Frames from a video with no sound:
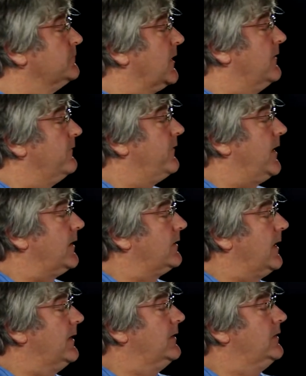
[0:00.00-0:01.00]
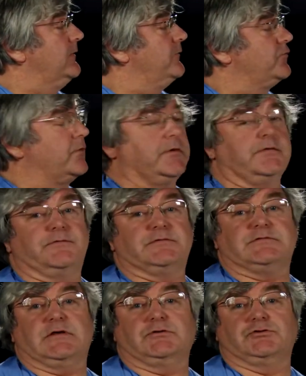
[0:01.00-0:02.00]
In fact, I didn't even draw the
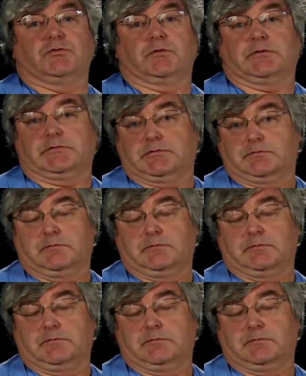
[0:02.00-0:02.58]
facet joint.